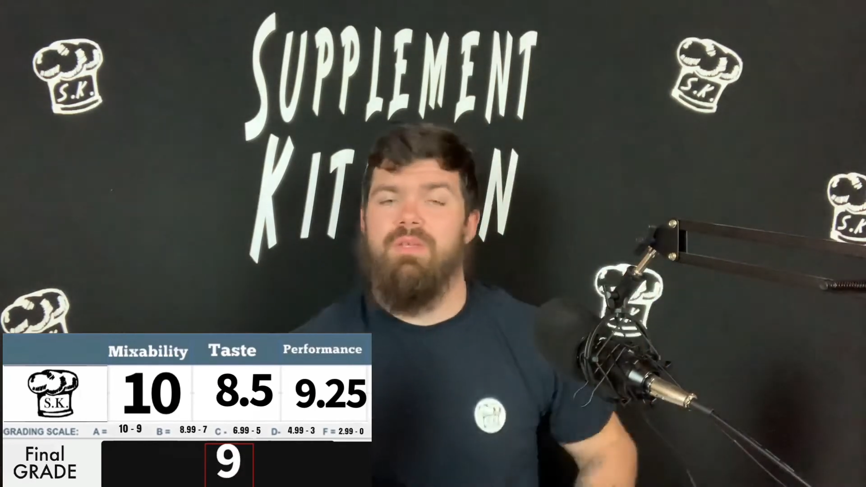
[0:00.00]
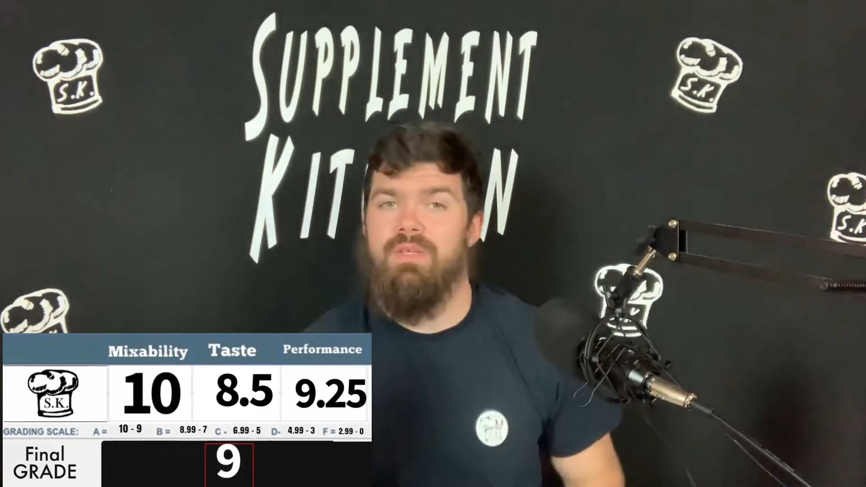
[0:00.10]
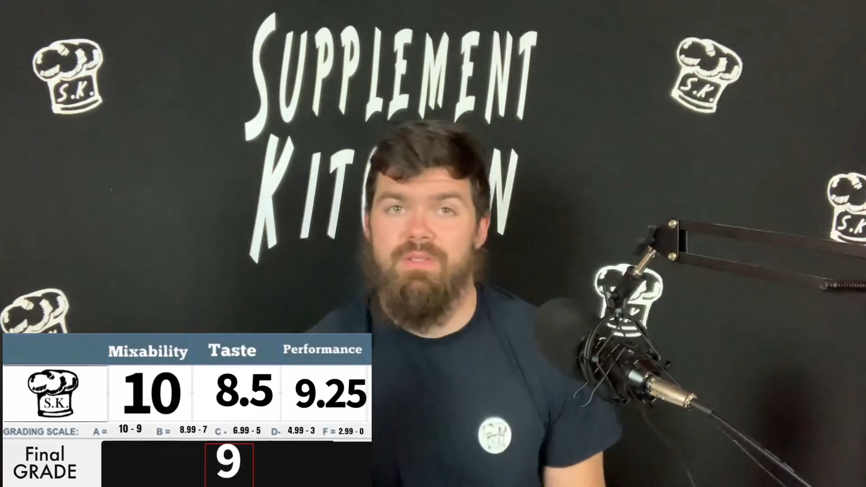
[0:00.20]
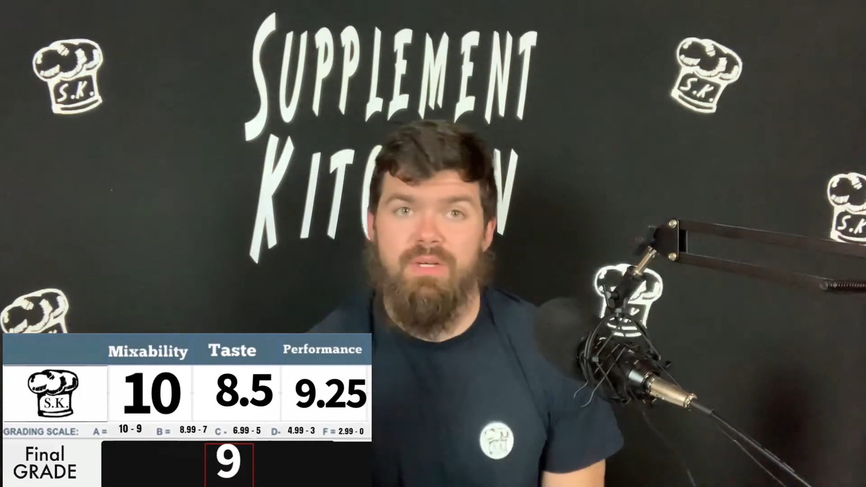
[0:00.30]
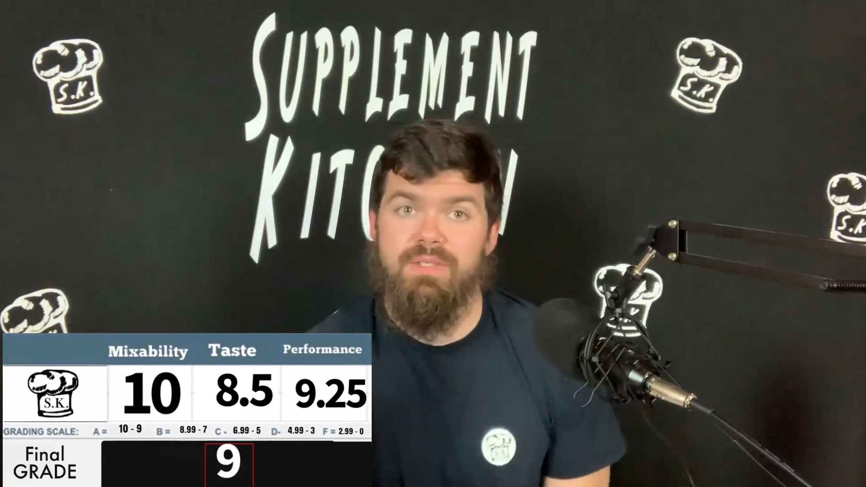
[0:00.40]

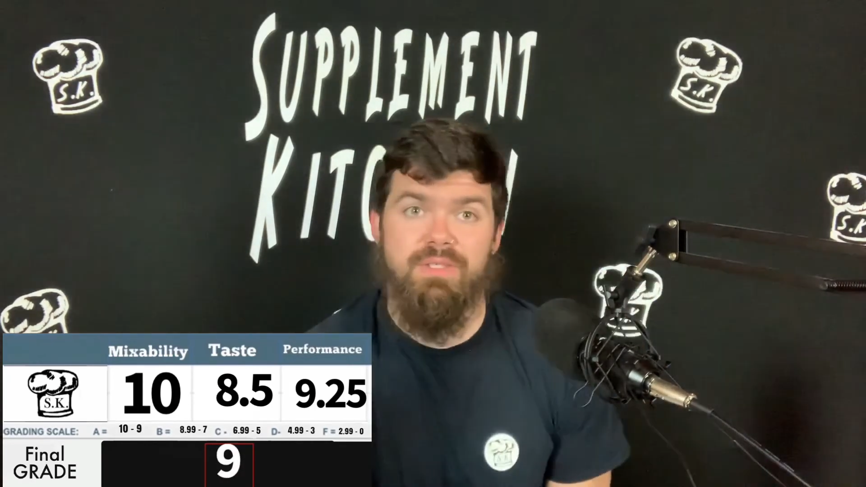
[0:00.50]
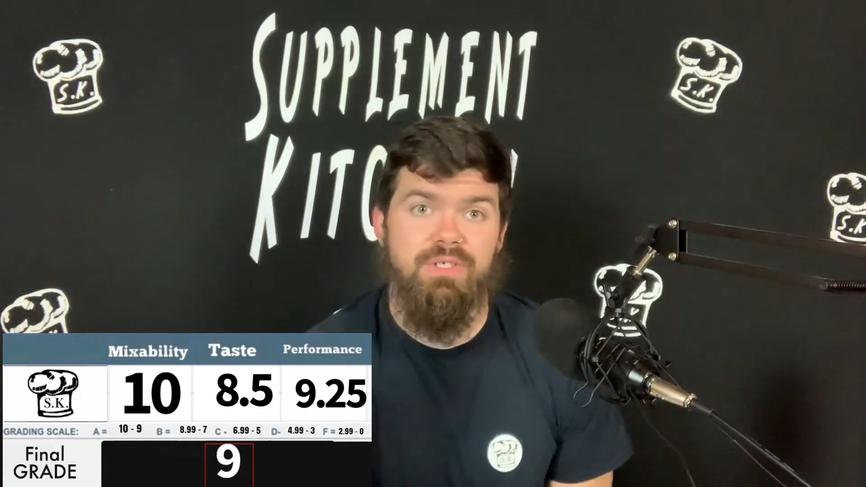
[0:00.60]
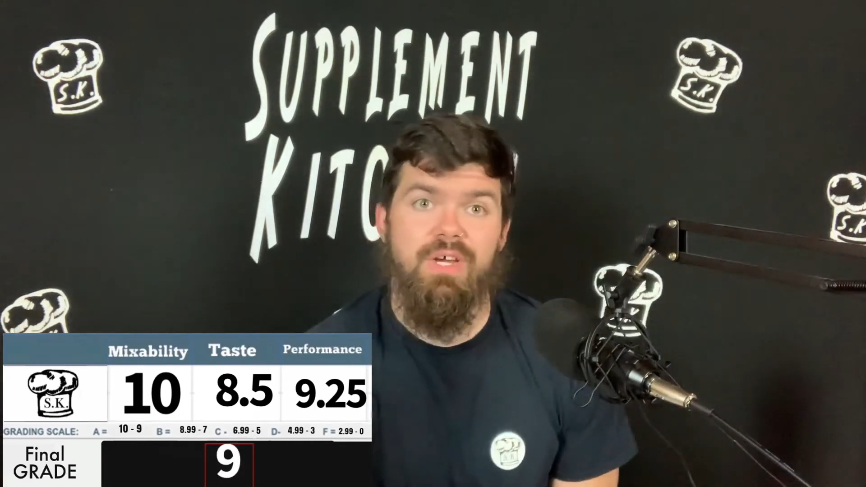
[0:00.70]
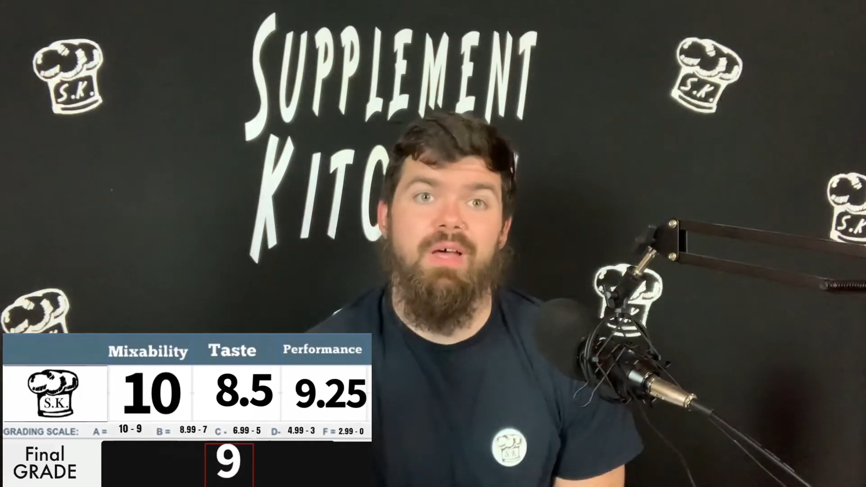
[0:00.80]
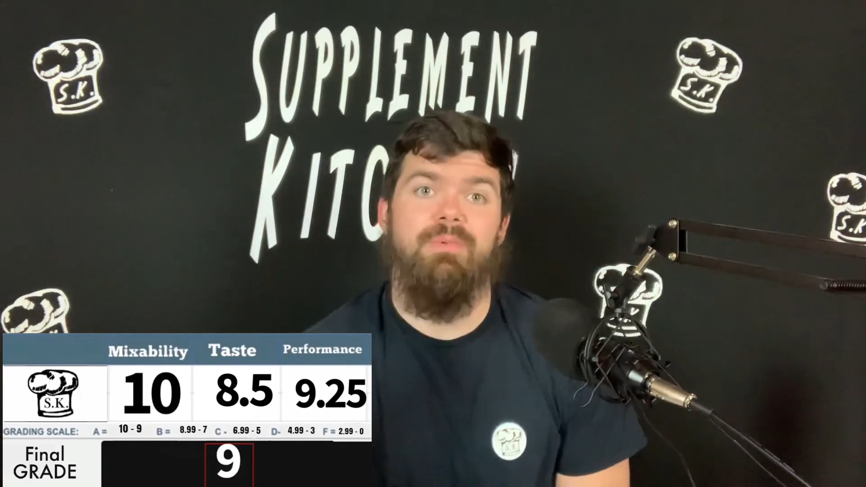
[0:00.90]
it, does its
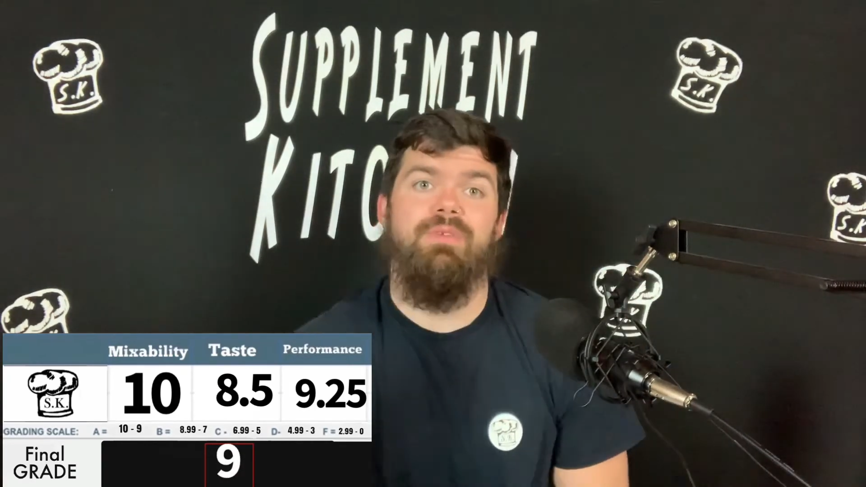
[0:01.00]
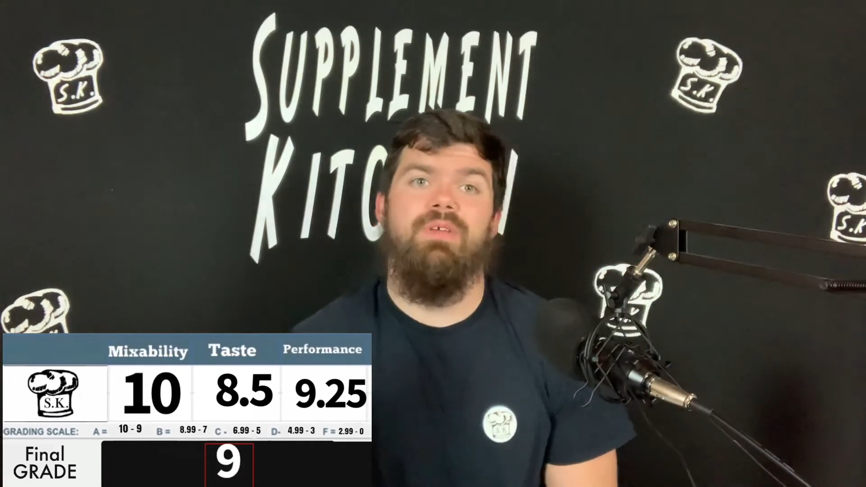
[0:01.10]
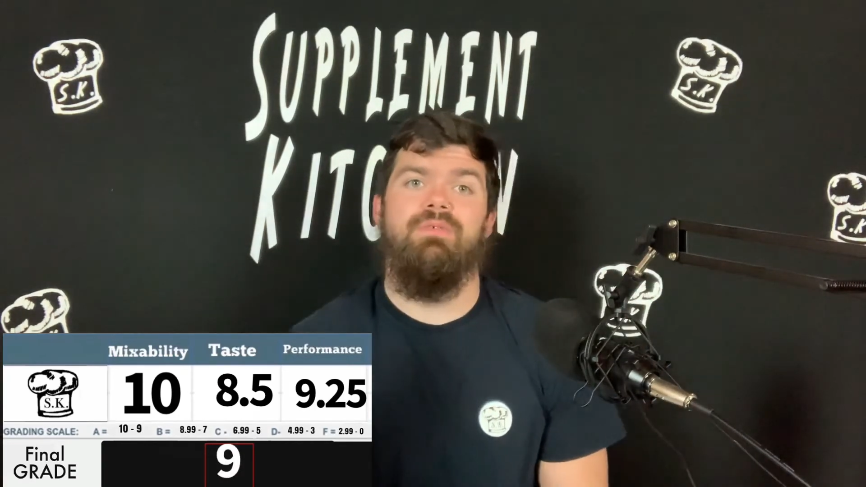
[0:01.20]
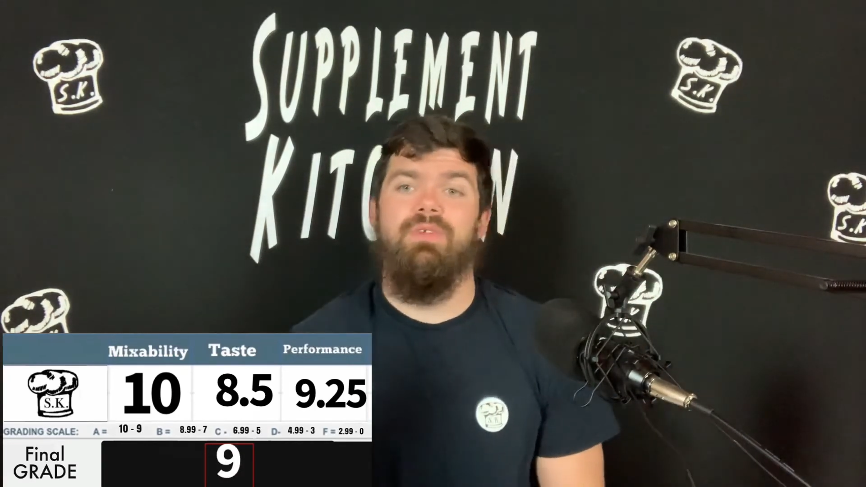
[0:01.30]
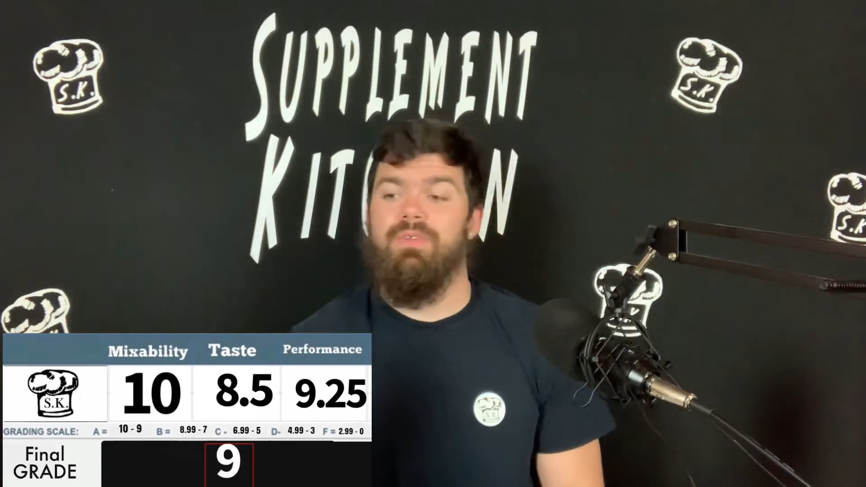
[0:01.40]
job. It,
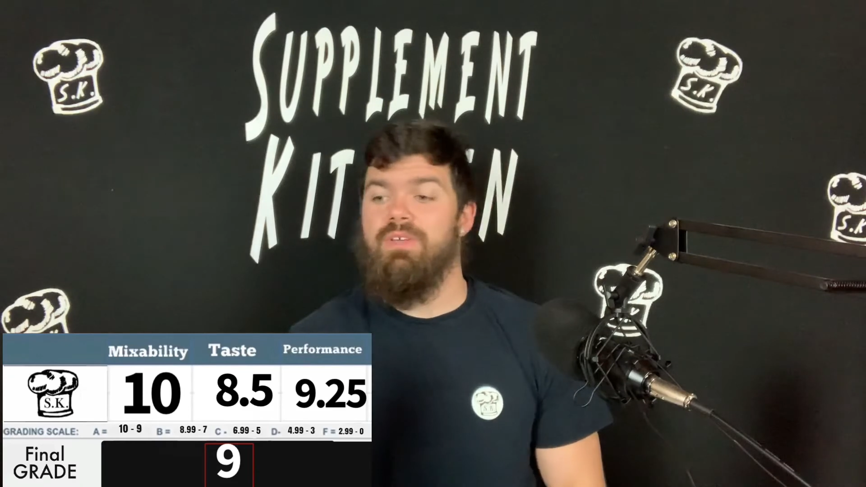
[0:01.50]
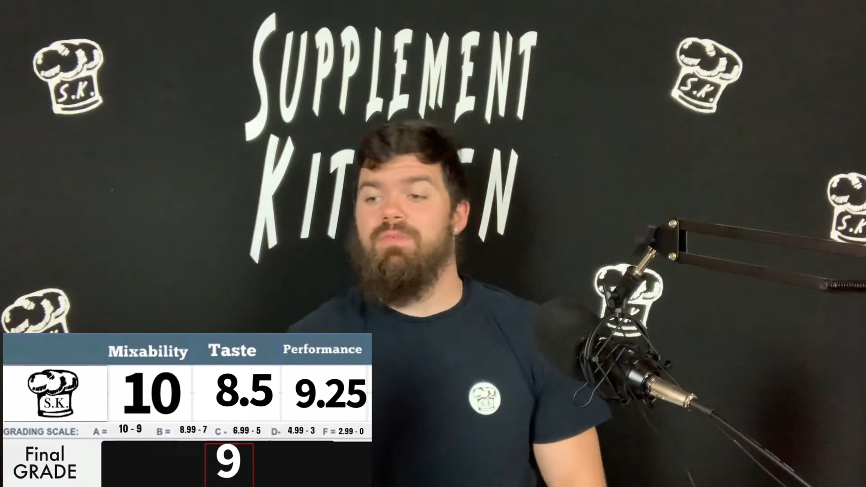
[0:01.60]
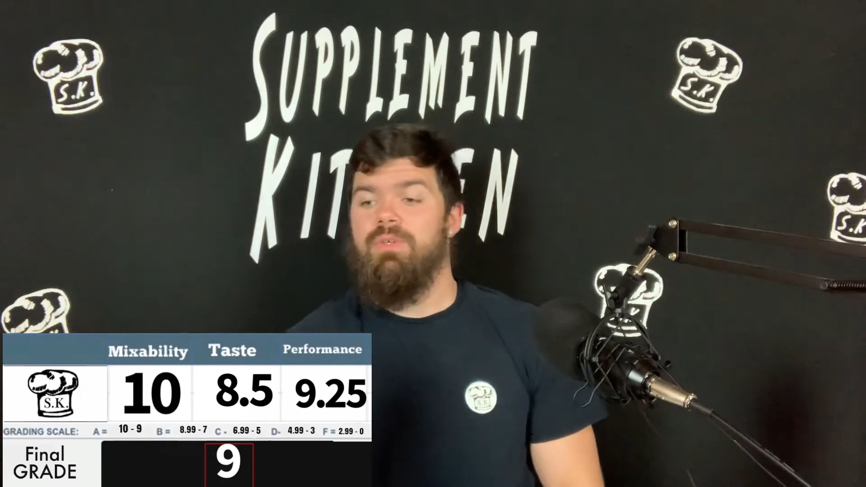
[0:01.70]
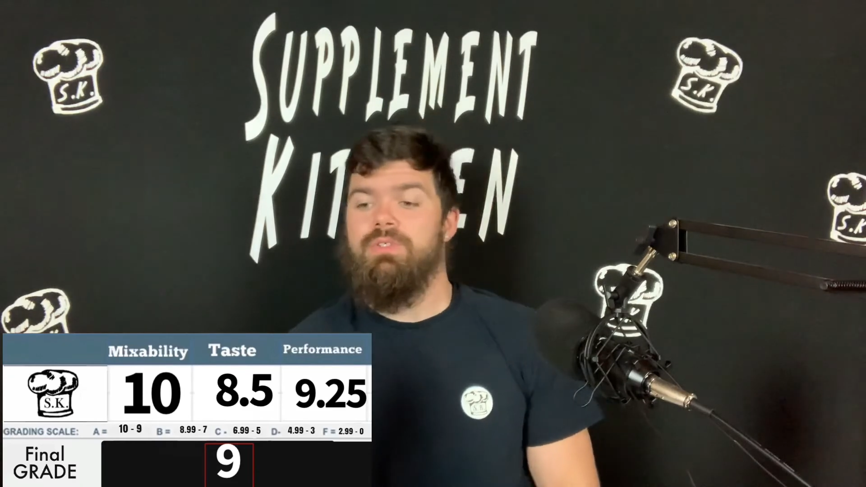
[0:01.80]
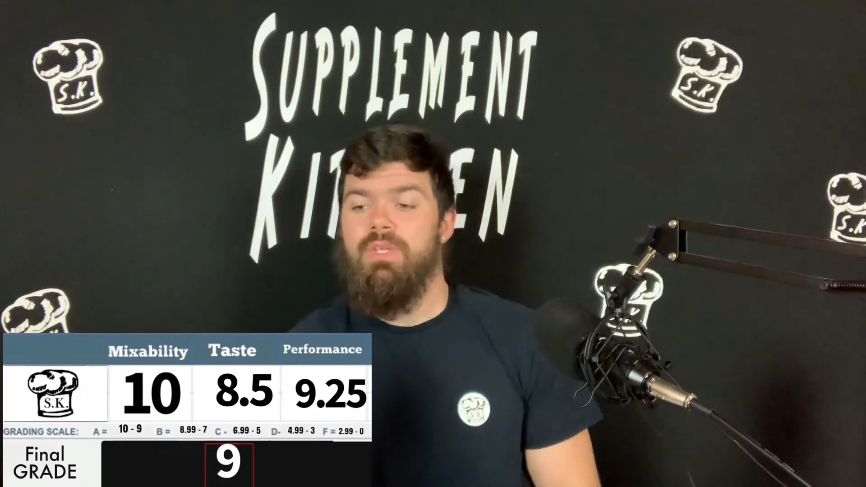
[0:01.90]
it
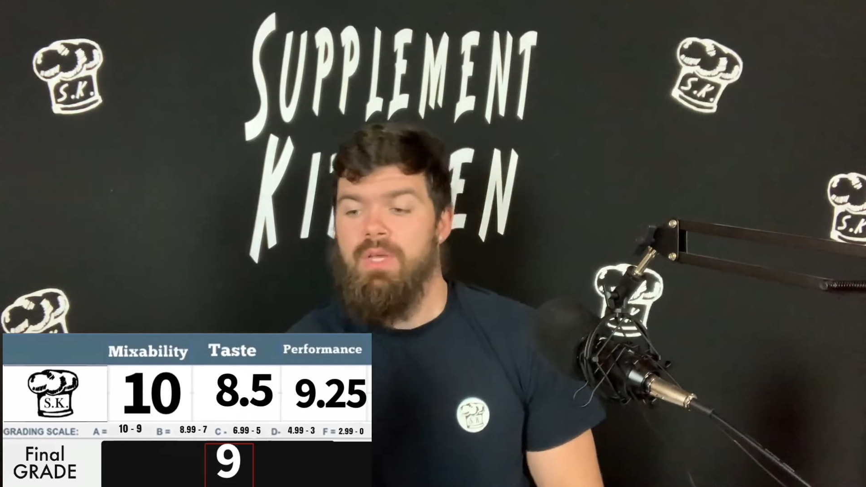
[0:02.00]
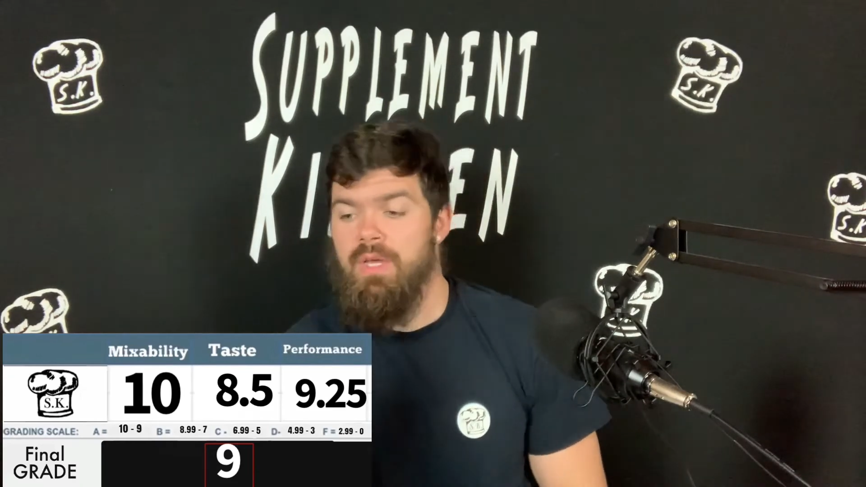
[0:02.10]
delivers.